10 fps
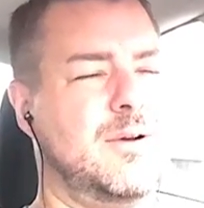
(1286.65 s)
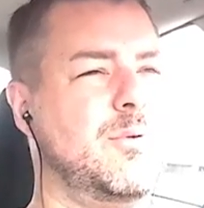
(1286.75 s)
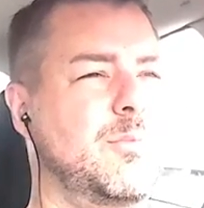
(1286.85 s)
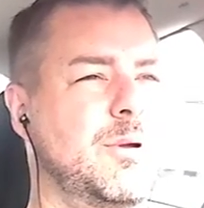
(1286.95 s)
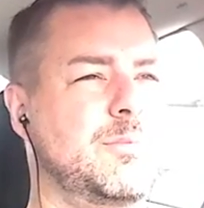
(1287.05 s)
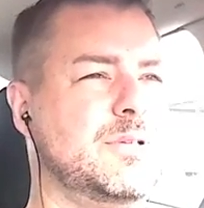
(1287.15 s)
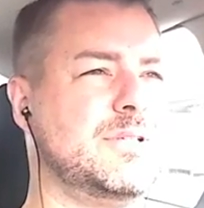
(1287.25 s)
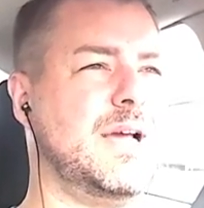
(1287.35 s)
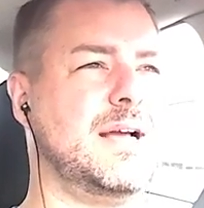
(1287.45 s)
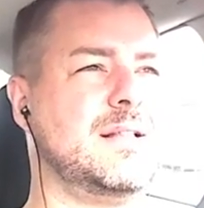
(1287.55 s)
I don't remember
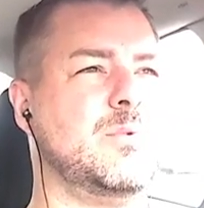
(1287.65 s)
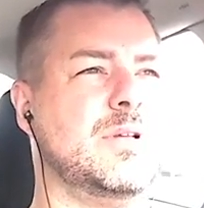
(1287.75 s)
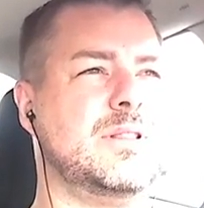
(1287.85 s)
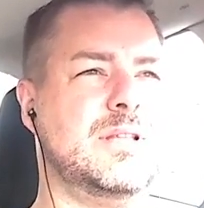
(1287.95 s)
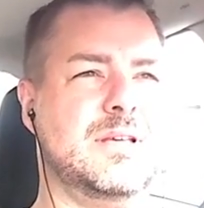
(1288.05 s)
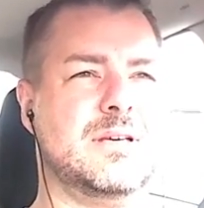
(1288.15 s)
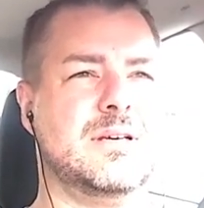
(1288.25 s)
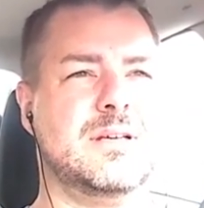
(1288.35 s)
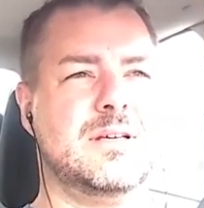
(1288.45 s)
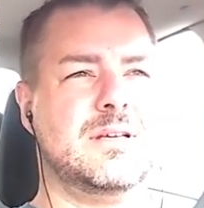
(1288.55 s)
exactly what the
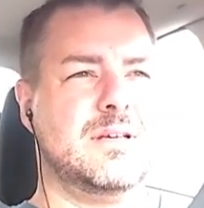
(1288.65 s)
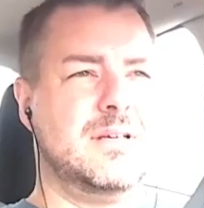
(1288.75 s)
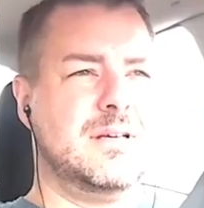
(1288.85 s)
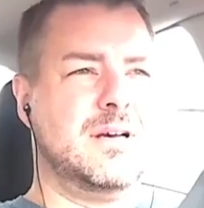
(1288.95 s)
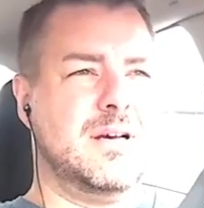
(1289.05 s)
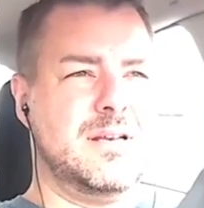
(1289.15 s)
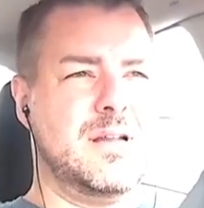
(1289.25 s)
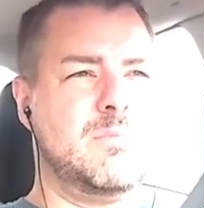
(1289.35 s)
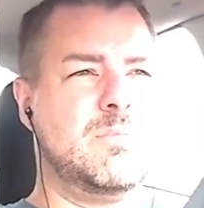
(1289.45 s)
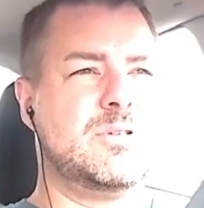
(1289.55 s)

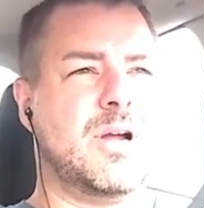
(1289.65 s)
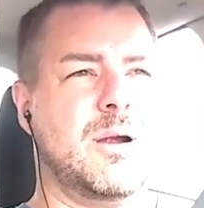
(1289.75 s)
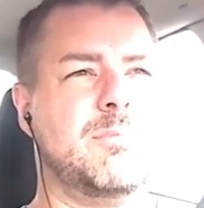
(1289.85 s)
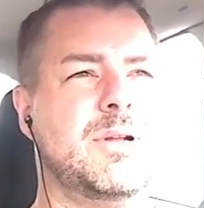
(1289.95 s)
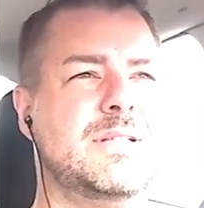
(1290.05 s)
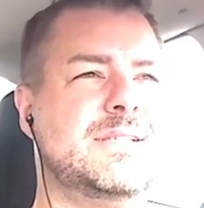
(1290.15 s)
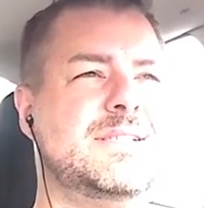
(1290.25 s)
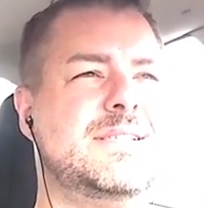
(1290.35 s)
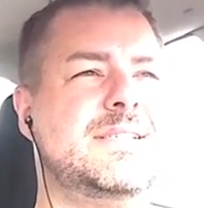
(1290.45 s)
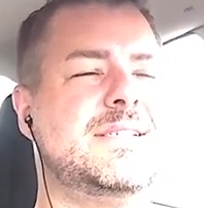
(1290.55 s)
numbers are, but it's
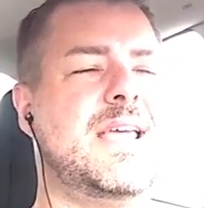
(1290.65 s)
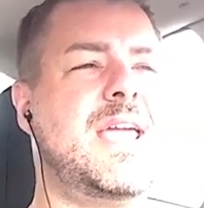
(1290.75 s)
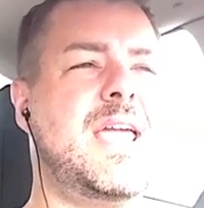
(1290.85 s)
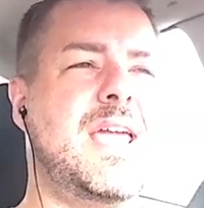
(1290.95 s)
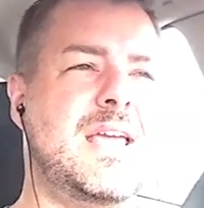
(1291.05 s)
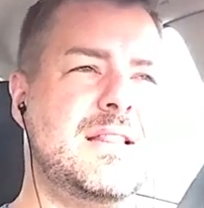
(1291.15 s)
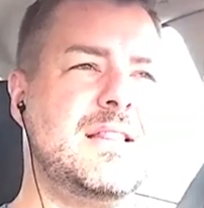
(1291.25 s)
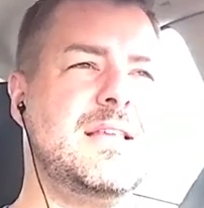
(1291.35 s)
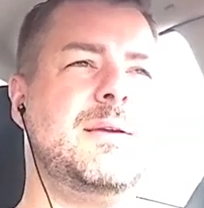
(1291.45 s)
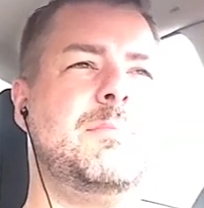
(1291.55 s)

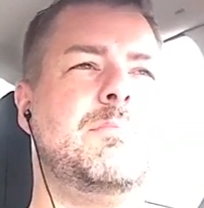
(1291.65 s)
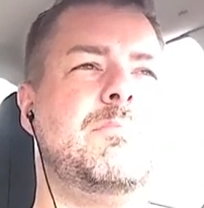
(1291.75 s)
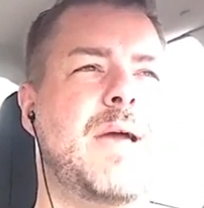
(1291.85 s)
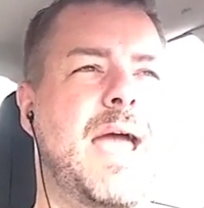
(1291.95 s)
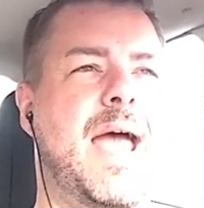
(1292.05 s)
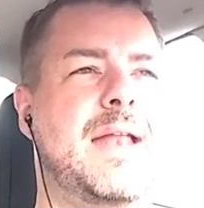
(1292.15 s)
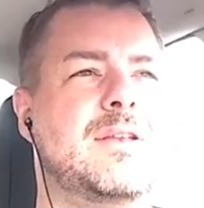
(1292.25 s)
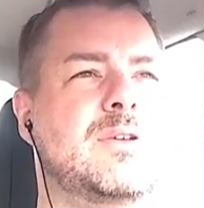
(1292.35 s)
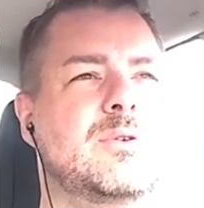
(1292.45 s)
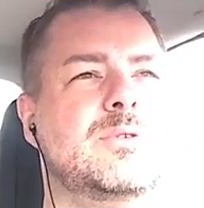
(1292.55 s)
insanely
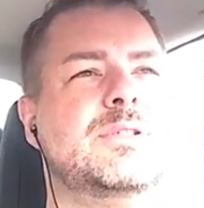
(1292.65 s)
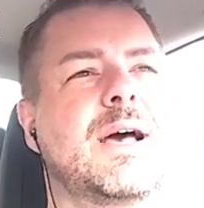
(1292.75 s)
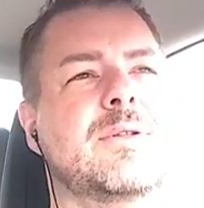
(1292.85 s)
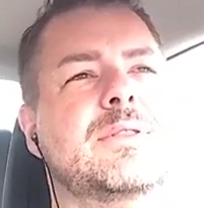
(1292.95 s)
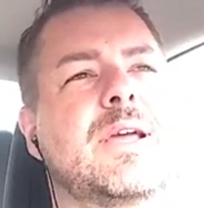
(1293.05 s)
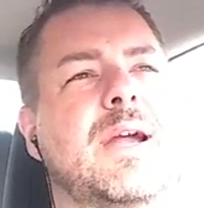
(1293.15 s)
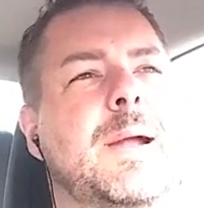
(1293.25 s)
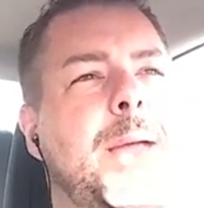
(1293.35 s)
bad news out there.